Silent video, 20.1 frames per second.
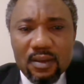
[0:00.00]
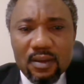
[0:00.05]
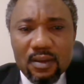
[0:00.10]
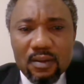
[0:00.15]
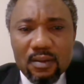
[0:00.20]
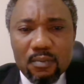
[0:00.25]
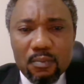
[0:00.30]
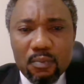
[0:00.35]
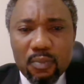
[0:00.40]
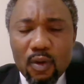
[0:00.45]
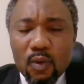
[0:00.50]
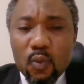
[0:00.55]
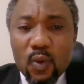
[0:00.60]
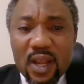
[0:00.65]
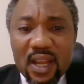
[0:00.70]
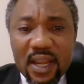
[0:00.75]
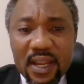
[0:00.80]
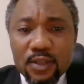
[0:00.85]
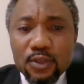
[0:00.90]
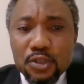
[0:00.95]
But we
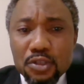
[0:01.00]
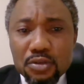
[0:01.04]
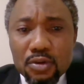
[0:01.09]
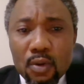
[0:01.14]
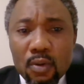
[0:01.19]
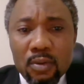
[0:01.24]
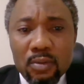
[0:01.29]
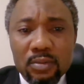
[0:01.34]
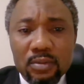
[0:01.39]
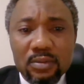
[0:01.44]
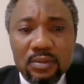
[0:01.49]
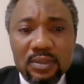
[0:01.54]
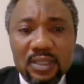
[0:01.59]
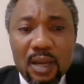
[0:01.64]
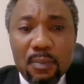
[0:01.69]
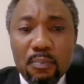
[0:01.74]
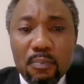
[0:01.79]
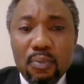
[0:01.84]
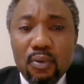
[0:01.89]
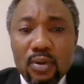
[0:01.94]
need to know
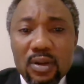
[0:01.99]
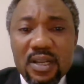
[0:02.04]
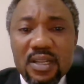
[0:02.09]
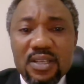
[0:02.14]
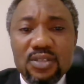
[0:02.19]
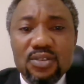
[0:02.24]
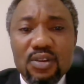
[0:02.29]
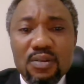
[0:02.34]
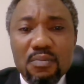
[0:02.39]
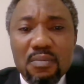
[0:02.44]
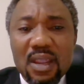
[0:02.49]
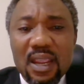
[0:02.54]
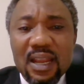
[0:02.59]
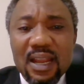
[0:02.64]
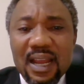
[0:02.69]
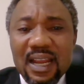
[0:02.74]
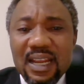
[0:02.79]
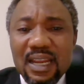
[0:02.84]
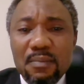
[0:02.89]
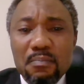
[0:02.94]
that police remain
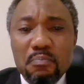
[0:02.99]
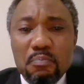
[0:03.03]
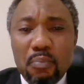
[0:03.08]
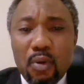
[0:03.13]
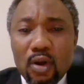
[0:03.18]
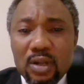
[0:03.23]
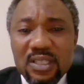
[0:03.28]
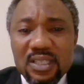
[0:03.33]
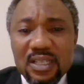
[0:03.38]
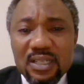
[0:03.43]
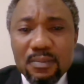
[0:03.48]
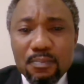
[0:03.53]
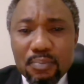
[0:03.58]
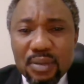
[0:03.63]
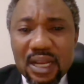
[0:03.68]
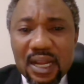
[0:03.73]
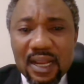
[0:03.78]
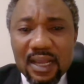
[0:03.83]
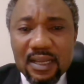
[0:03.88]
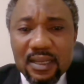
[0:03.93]
an important
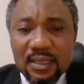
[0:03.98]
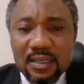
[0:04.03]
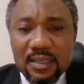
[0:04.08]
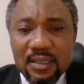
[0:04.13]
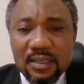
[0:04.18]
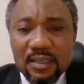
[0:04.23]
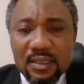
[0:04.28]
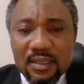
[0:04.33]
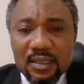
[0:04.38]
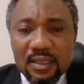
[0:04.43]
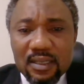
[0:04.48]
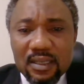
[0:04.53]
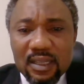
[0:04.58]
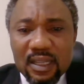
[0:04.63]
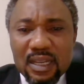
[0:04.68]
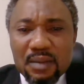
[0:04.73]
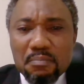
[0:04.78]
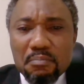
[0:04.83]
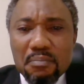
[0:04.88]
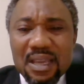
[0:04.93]
pillar
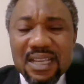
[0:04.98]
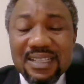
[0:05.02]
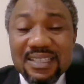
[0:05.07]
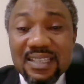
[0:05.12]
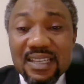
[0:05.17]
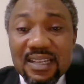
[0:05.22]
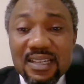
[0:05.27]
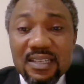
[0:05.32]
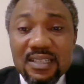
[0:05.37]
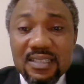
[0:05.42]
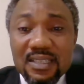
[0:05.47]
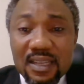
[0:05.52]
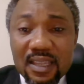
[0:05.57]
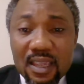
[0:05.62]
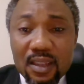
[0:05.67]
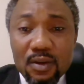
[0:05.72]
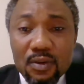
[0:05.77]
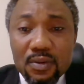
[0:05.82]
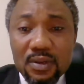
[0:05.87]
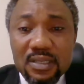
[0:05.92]
in maintaining
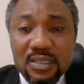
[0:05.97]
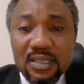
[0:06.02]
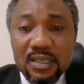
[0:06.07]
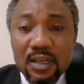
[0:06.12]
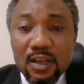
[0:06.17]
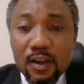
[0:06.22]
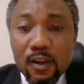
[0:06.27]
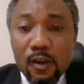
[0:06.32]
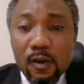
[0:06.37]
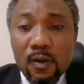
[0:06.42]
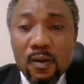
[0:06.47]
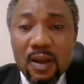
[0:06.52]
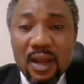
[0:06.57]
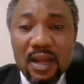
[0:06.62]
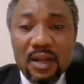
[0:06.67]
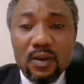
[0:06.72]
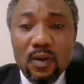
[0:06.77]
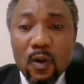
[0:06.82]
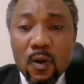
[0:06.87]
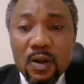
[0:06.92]
security, law,
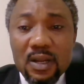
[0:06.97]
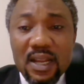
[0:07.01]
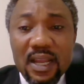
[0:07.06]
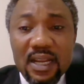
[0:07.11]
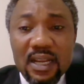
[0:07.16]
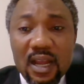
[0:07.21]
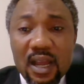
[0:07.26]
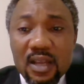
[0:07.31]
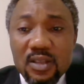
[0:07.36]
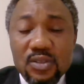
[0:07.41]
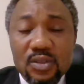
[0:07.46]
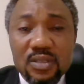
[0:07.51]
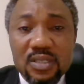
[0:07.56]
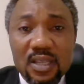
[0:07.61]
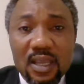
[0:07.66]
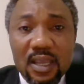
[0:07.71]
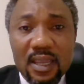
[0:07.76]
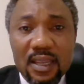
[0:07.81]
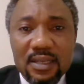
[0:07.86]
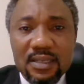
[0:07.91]
and order in our
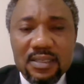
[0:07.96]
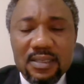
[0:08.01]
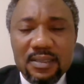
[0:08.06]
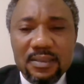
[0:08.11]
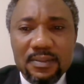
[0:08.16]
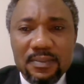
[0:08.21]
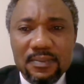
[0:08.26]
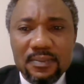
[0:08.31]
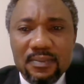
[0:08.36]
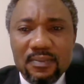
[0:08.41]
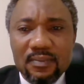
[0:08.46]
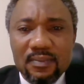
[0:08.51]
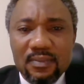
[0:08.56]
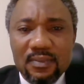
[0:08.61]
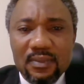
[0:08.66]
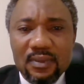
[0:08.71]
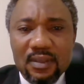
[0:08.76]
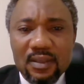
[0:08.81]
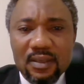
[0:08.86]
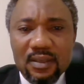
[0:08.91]
society.
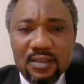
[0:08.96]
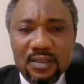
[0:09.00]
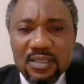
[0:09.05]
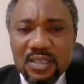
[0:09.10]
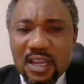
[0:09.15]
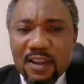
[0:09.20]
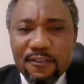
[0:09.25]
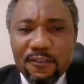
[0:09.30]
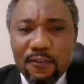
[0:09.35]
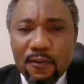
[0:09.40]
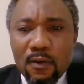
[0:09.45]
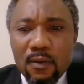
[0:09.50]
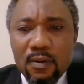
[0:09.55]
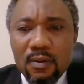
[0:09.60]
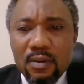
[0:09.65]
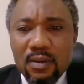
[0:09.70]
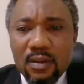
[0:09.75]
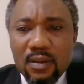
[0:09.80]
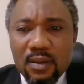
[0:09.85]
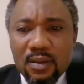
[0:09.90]

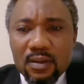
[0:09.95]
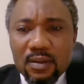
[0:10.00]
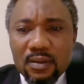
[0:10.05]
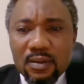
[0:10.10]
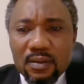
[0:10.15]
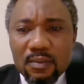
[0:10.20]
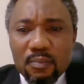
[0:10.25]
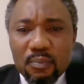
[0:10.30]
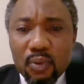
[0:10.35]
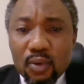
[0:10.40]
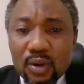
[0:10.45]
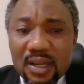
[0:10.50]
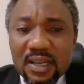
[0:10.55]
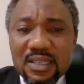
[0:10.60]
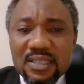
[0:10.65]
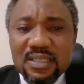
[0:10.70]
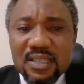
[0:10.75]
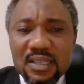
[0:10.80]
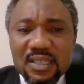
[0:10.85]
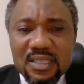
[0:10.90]
Therefore, police
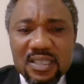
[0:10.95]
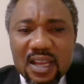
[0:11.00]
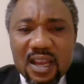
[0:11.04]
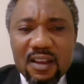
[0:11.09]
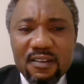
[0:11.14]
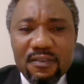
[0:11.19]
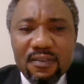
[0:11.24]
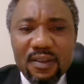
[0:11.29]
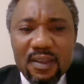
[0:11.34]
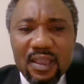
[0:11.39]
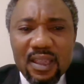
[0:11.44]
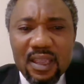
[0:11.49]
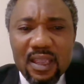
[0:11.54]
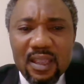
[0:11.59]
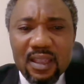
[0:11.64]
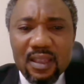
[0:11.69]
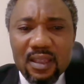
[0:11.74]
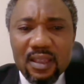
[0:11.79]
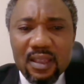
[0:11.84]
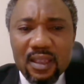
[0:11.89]
deserve
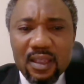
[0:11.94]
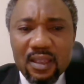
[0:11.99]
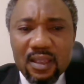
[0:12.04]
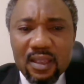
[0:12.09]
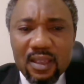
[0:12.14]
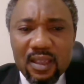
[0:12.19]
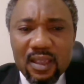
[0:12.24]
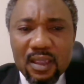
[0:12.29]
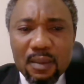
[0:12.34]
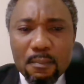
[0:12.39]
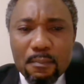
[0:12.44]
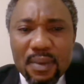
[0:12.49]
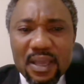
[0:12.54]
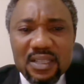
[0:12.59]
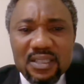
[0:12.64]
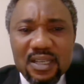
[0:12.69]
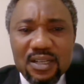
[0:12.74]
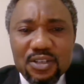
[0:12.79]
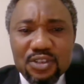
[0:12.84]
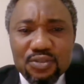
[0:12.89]
a
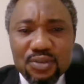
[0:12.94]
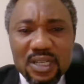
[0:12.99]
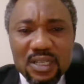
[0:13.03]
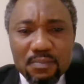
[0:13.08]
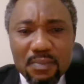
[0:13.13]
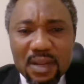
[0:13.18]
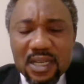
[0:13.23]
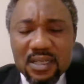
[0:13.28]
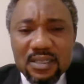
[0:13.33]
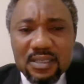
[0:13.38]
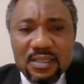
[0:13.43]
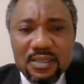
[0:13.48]
better treatment.